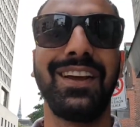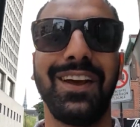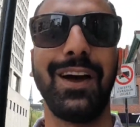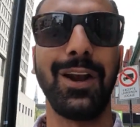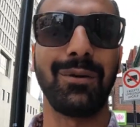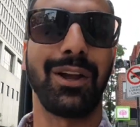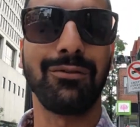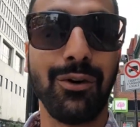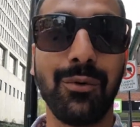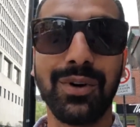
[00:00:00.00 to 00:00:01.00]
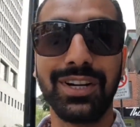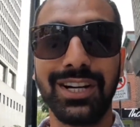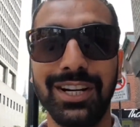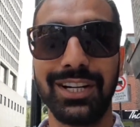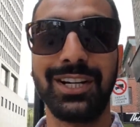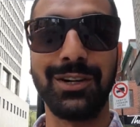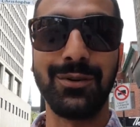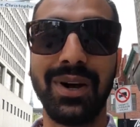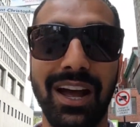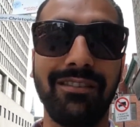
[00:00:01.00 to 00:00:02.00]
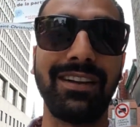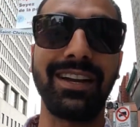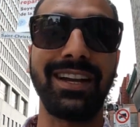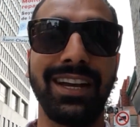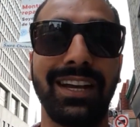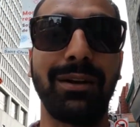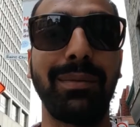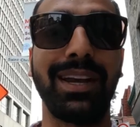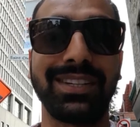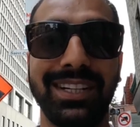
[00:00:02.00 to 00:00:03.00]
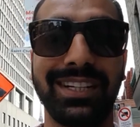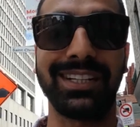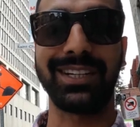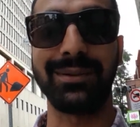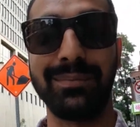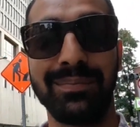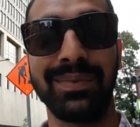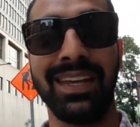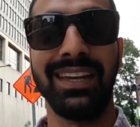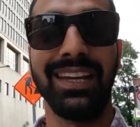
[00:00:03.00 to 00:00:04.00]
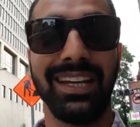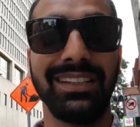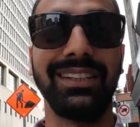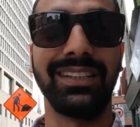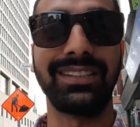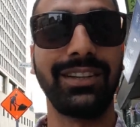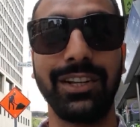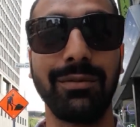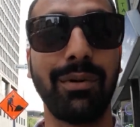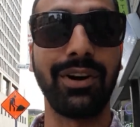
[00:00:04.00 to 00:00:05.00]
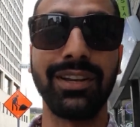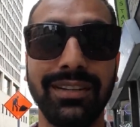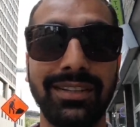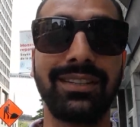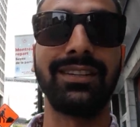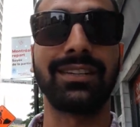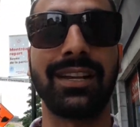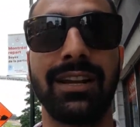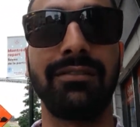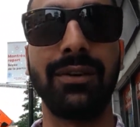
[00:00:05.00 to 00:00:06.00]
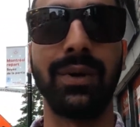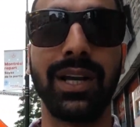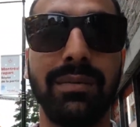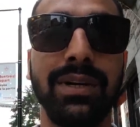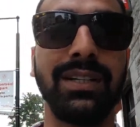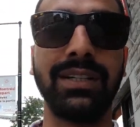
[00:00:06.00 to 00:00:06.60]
Uh, looking forward to having an amazing time in this city of parties. Just love the vibe.